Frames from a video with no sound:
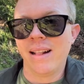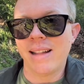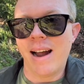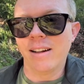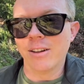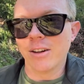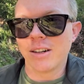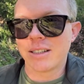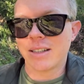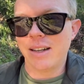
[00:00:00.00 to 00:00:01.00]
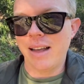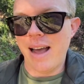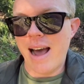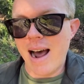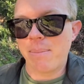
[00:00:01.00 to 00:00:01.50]
that looks
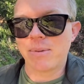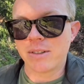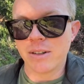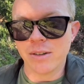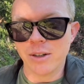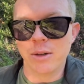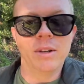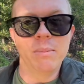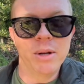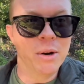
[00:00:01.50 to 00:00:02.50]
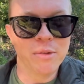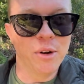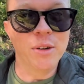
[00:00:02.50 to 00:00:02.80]
absolutely beautiful.